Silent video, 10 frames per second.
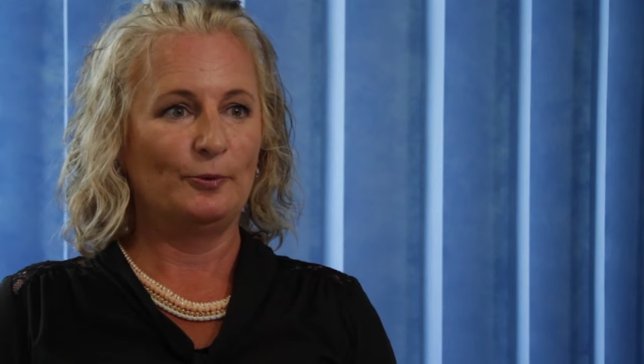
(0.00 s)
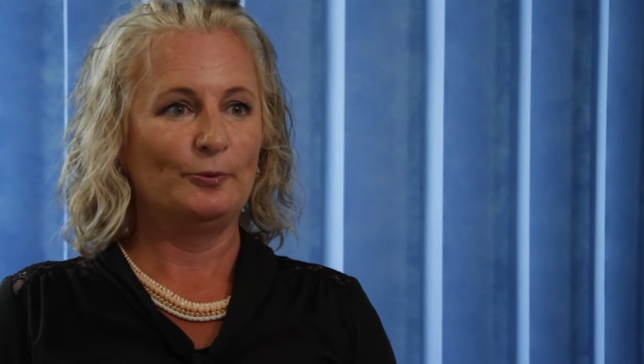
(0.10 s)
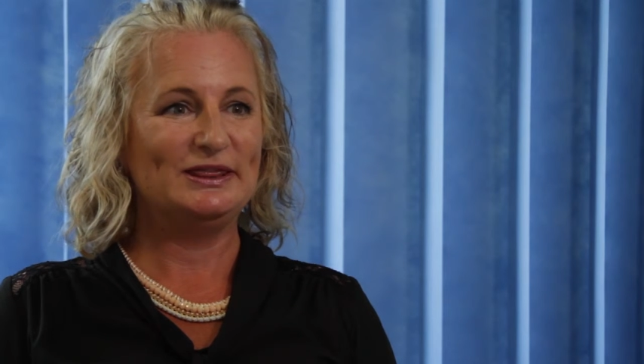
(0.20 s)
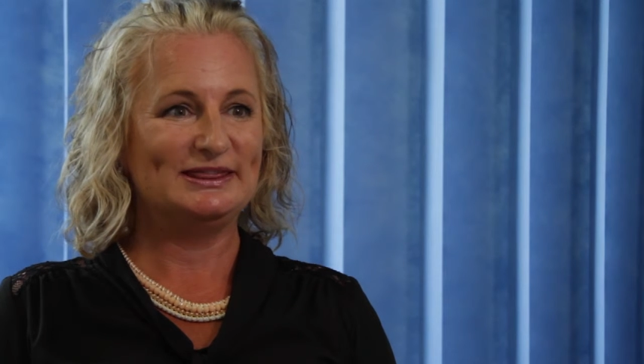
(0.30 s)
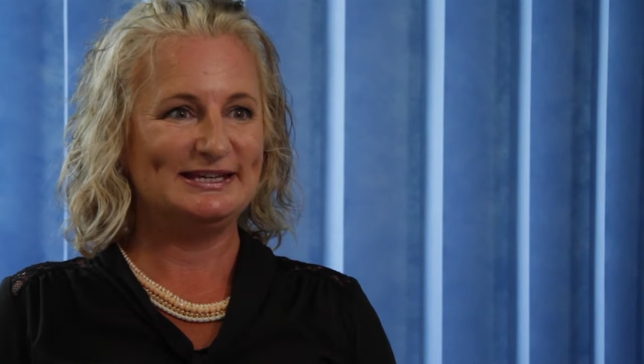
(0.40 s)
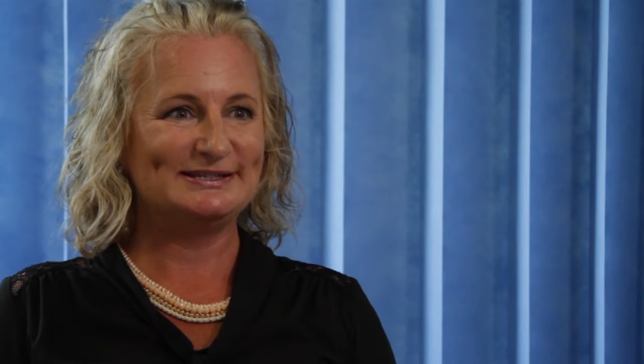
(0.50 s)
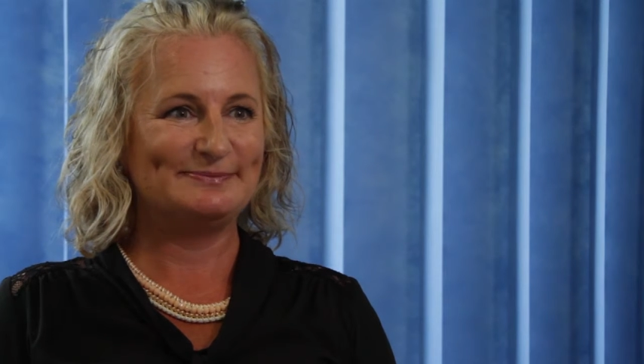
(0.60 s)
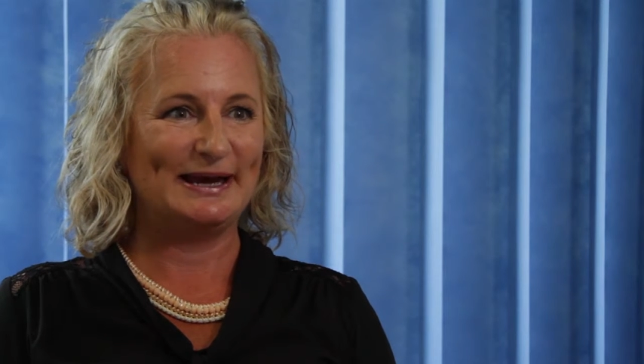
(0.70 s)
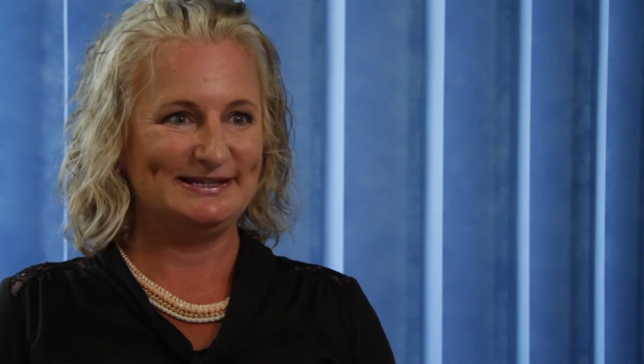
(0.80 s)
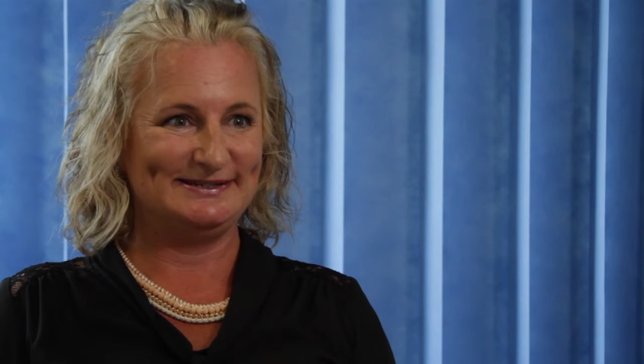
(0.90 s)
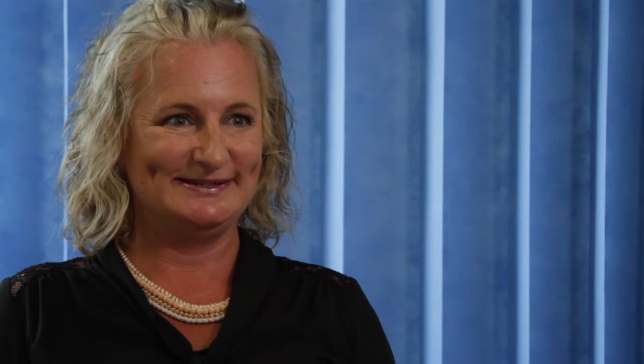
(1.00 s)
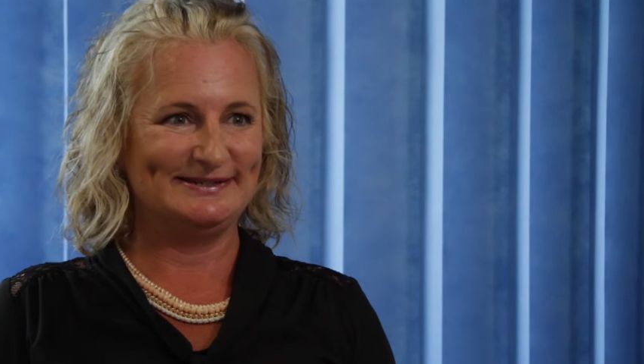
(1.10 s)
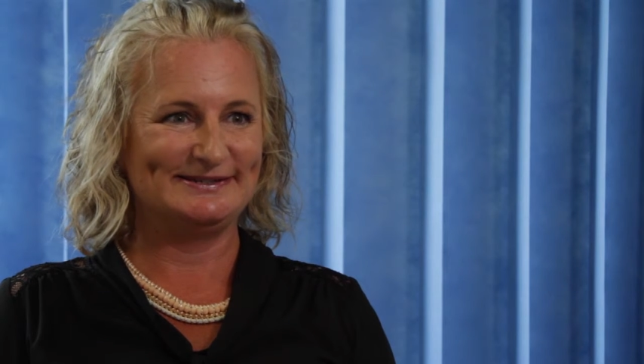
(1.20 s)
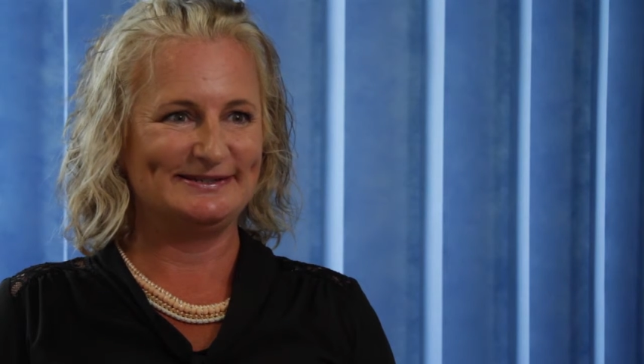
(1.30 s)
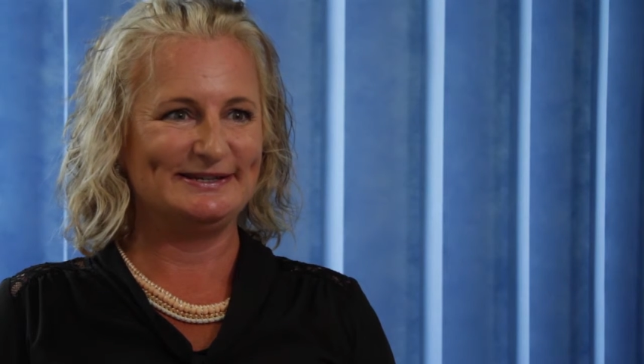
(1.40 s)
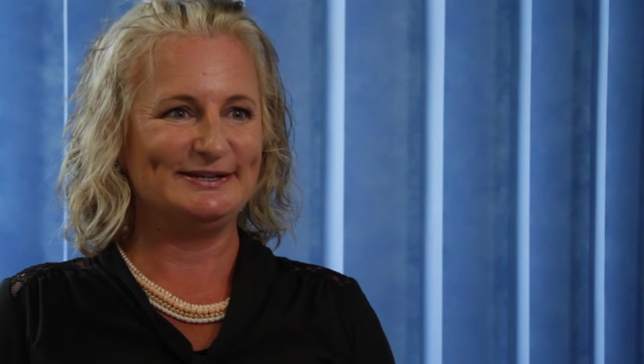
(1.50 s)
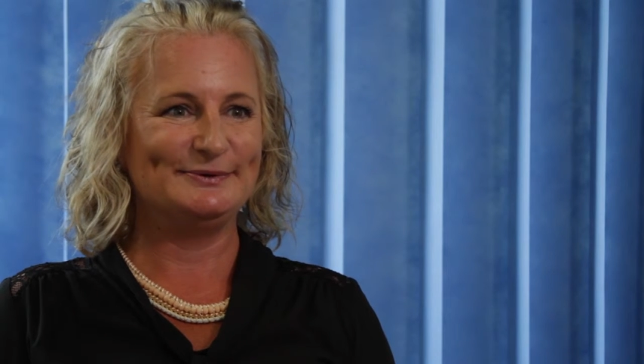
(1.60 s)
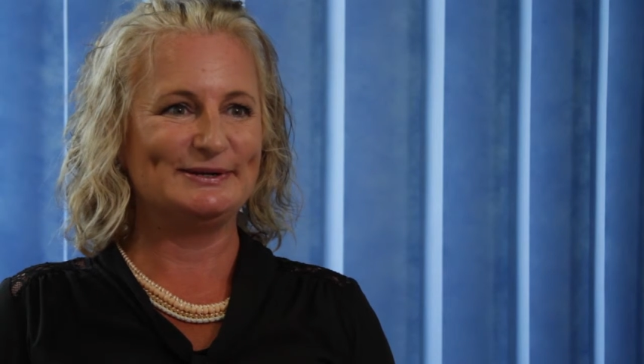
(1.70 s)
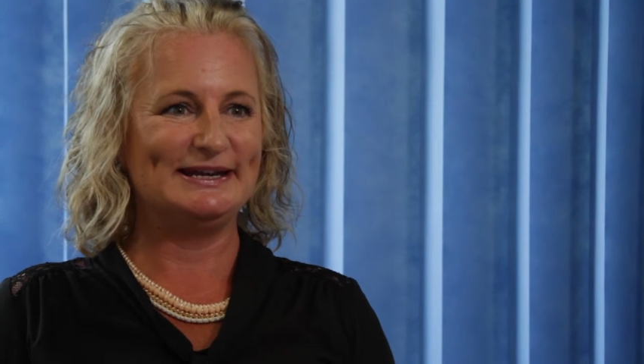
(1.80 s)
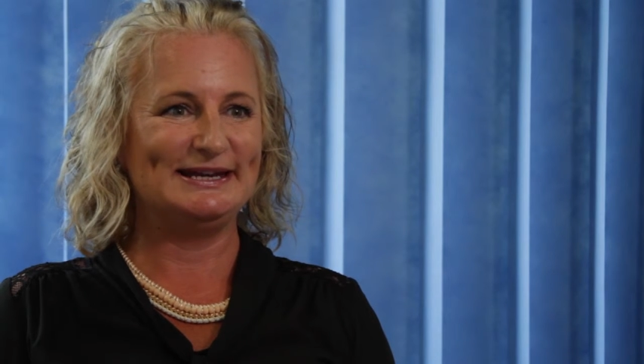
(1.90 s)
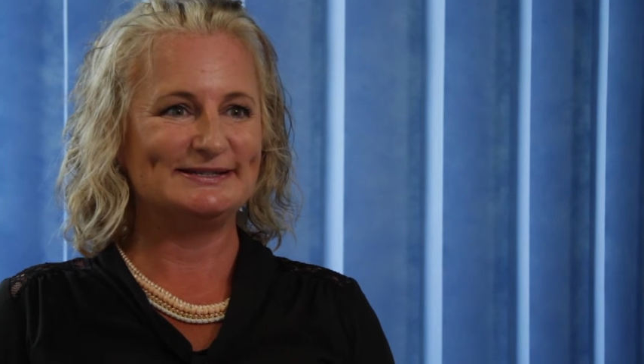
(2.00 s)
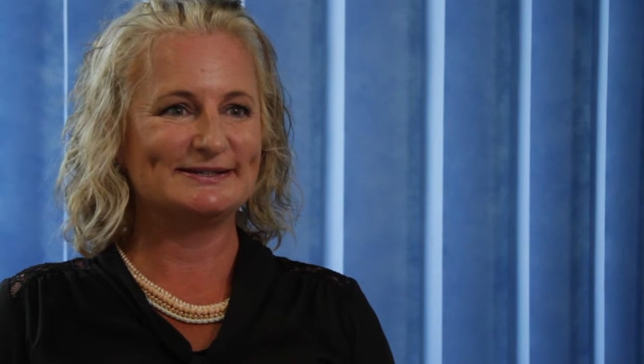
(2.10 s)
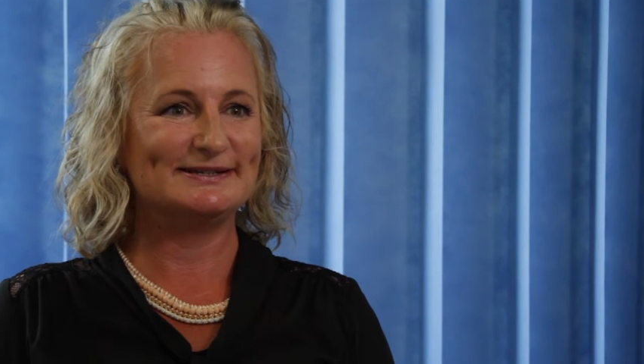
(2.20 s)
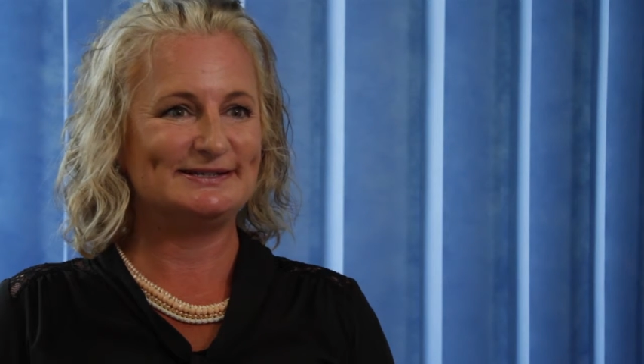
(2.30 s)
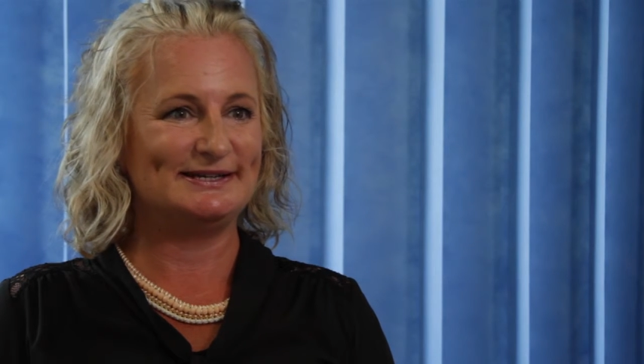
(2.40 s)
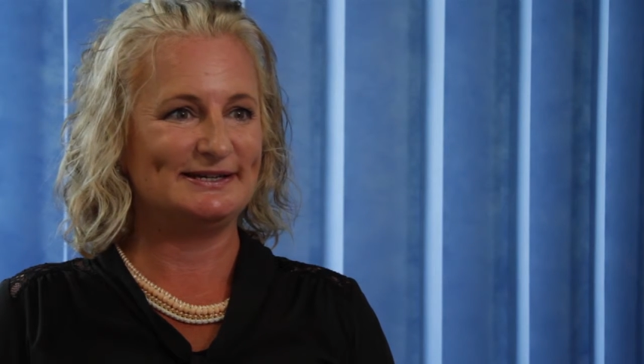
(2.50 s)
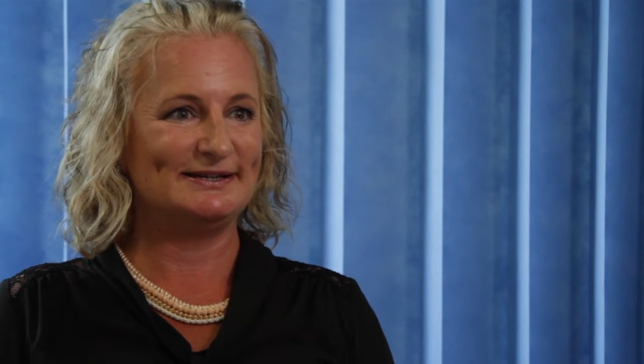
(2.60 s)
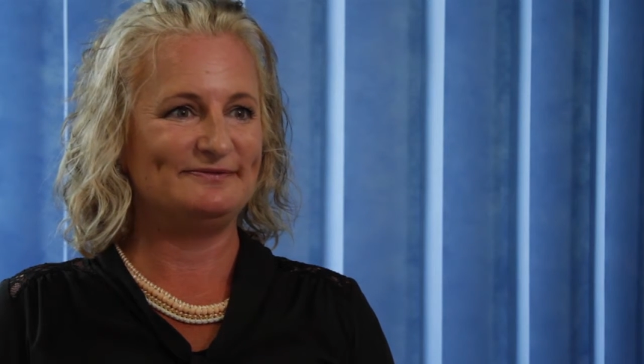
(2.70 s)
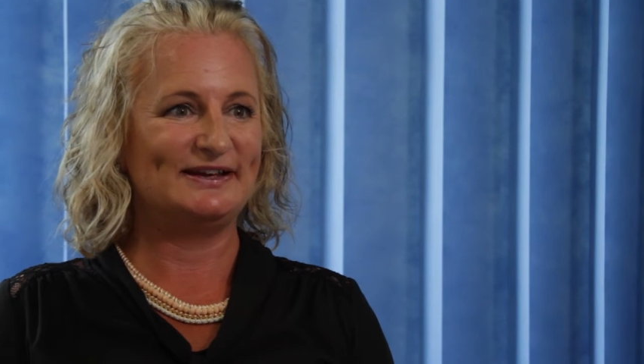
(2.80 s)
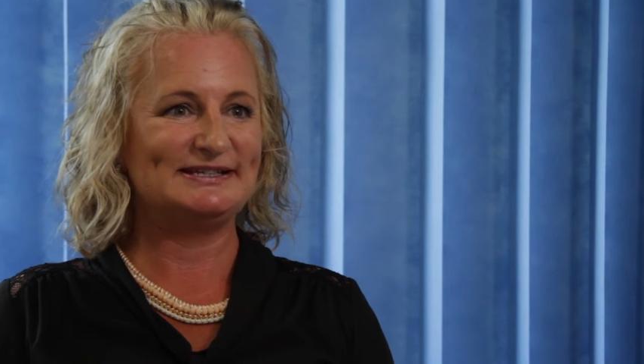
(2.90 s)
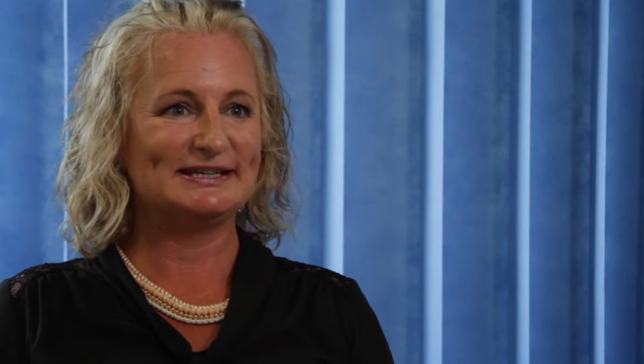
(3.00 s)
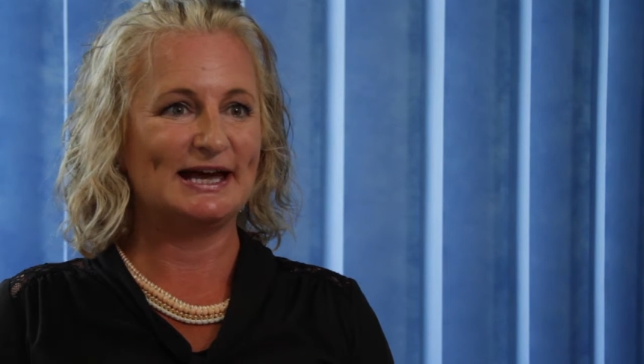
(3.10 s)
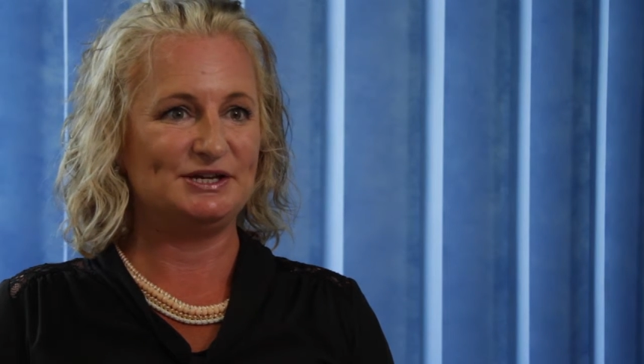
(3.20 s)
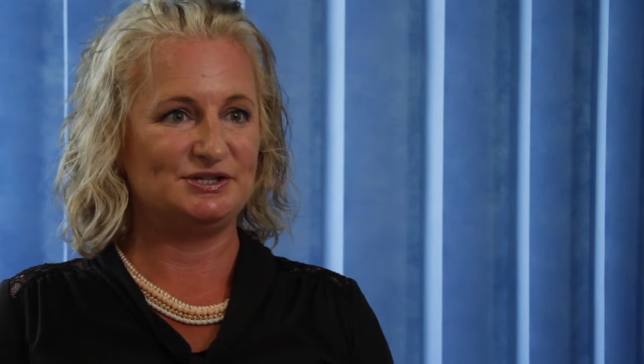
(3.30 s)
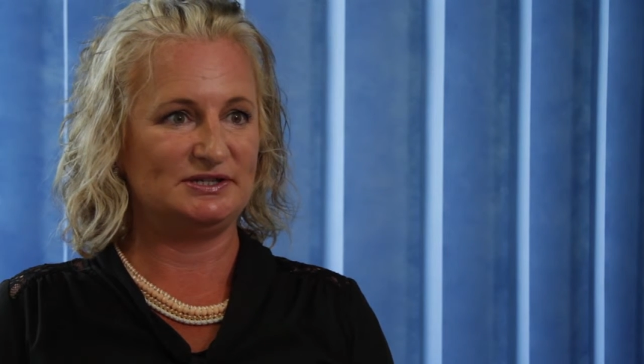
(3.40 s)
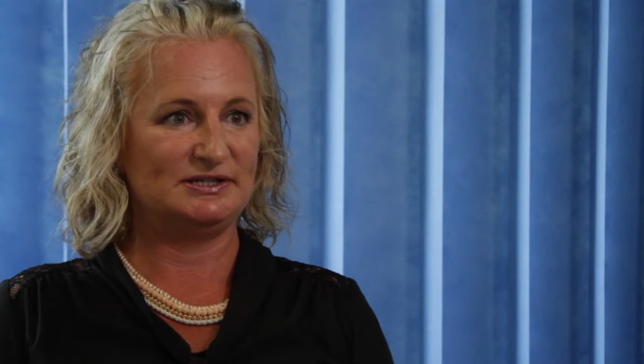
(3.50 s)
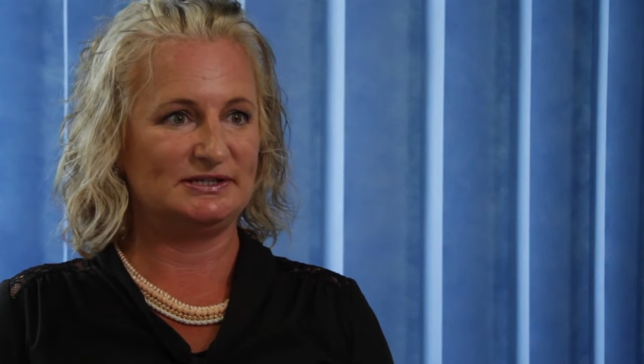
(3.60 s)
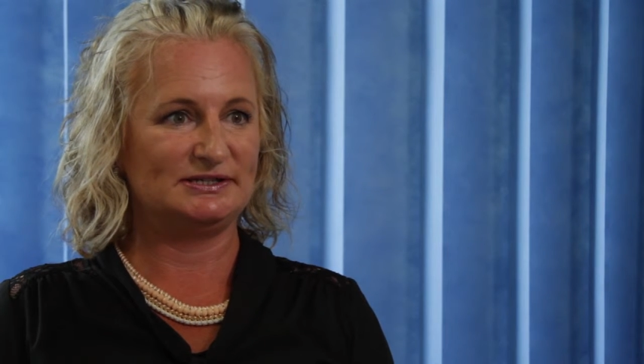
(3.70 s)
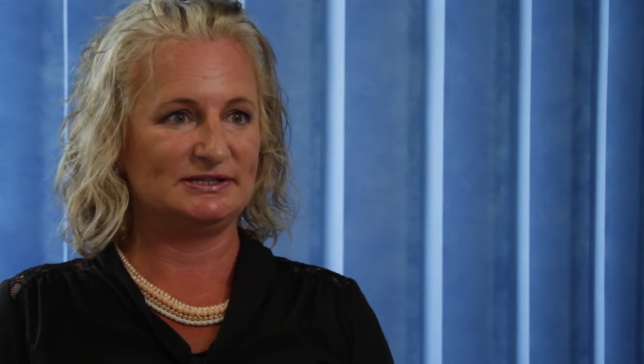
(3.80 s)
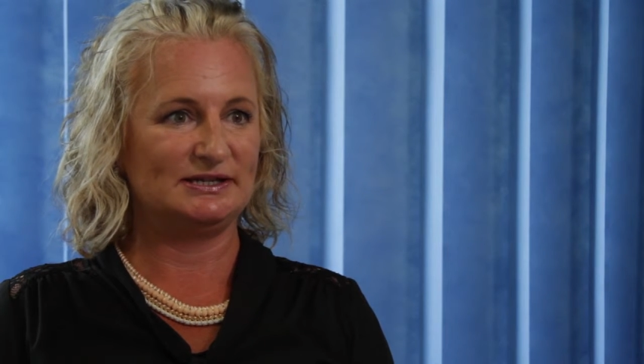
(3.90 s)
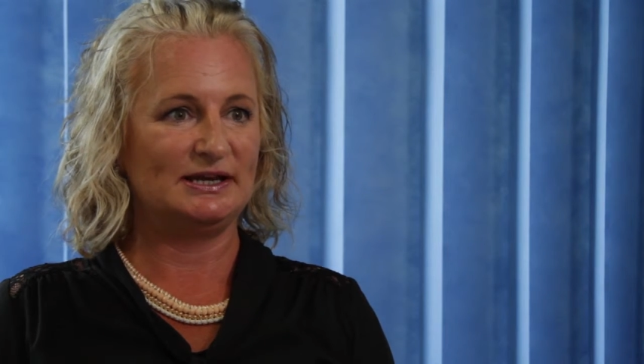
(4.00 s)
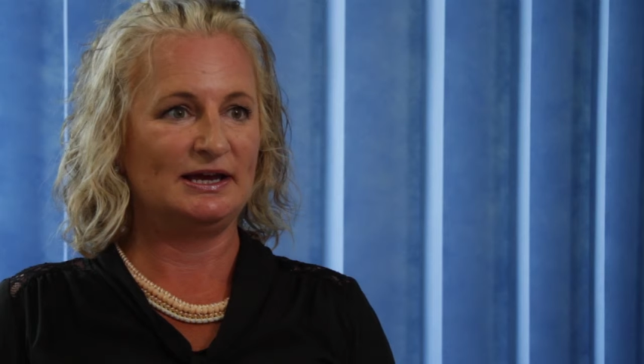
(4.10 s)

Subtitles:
With these patients, you would need to consider investigations